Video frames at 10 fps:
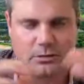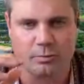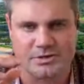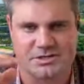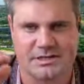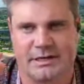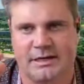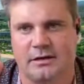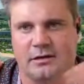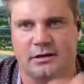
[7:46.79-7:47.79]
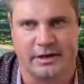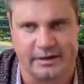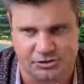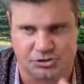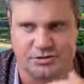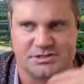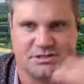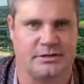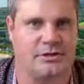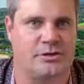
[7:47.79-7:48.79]
We're seeing a lot of
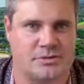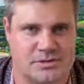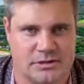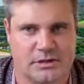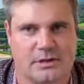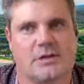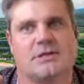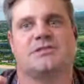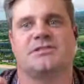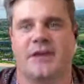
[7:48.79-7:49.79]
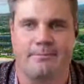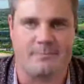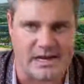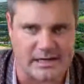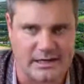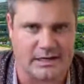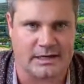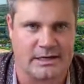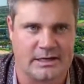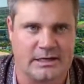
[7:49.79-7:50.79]
interest in those
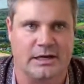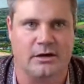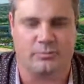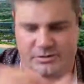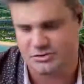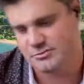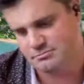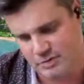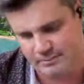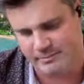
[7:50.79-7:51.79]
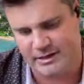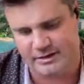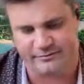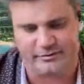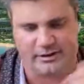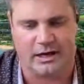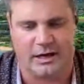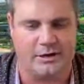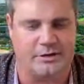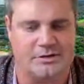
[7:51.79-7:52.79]
sub-median, you know, which our median for
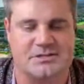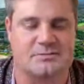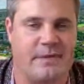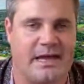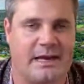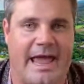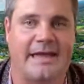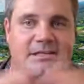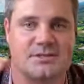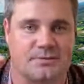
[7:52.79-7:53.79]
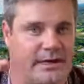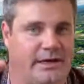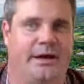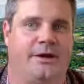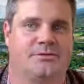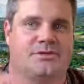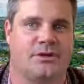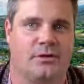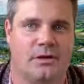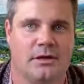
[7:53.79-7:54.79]
condos is mid-eights right now.
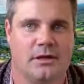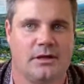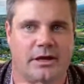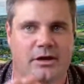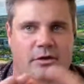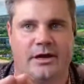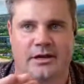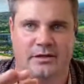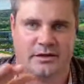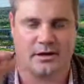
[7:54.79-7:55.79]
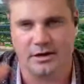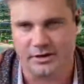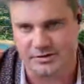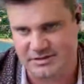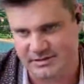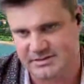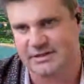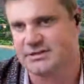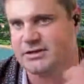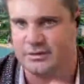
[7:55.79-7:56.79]
So, you know, any of the condos in the
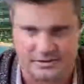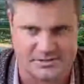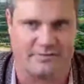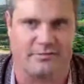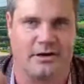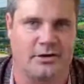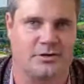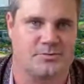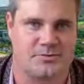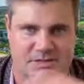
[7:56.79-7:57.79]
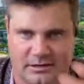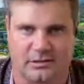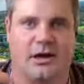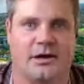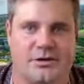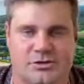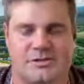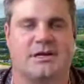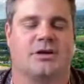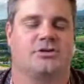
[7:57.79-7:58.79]
600s, 700s, we're seeing a lot of
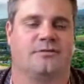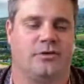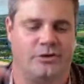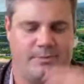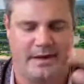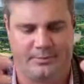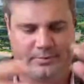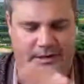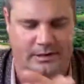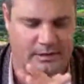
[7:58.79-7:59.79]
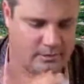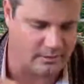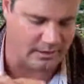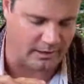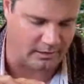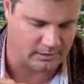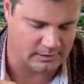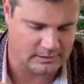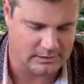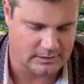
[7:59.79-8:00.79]
transaction volume happening there.
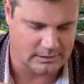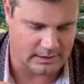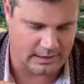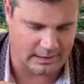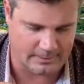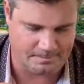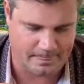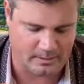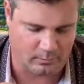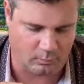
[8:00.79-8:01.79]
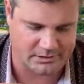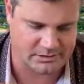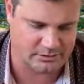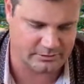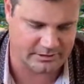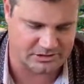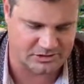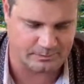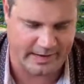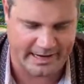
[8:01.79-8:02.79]
What to
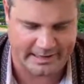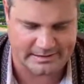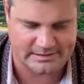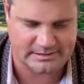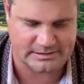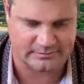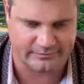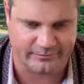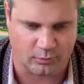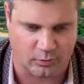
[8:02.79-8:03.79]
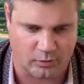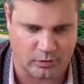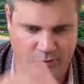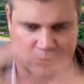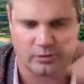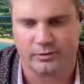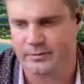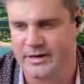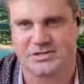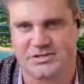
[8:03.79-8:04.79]
expect for
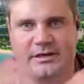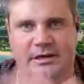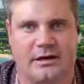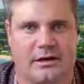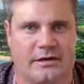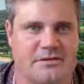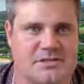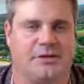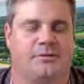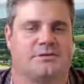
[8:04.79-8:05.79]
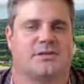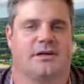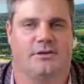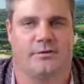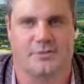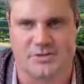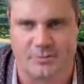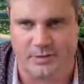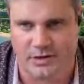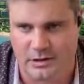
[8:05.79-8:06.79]
the rest of the year? Obviously, no one's got the
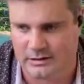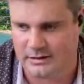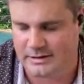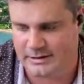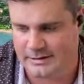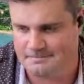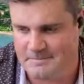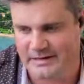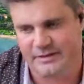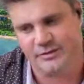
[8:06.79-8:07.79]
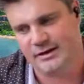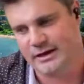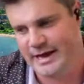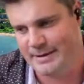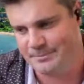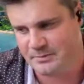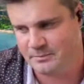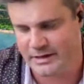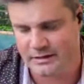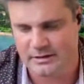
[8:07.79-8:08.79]
crystal ball. Anything can
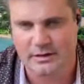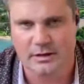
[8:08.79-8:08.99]
happen, but